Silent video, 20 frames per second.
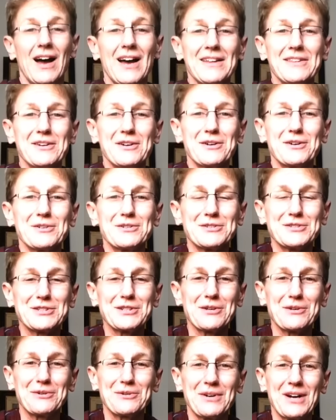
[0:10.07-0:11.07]
there.
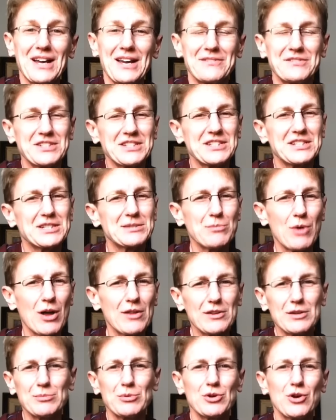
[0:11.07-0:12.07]
So I have just a small
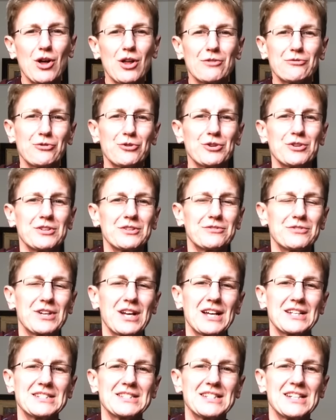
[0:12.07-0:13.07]
little book haul for you
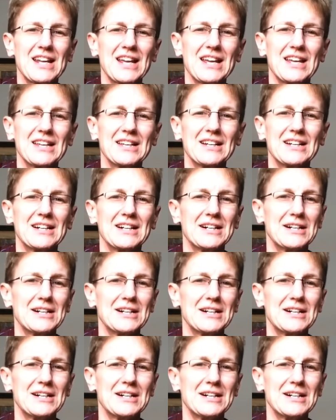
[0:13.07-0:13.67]
guys today.